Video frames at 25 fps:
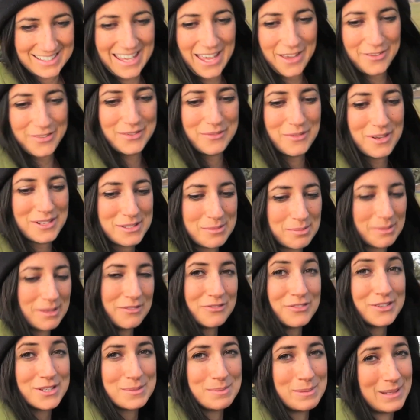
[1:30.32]
Kevin wants to play
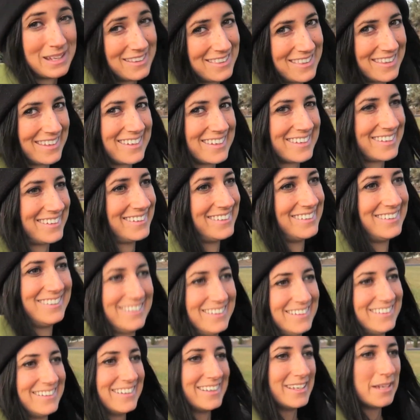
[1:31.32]
Frisbee, I think.
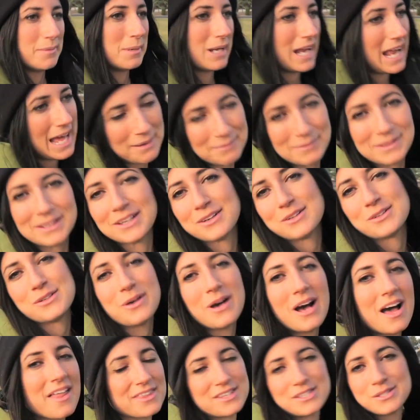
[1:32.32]
But I'm gonna go
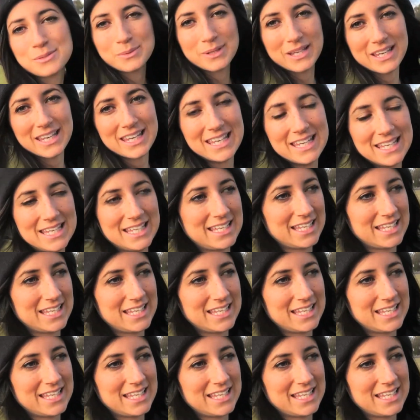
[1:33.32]
on the swing.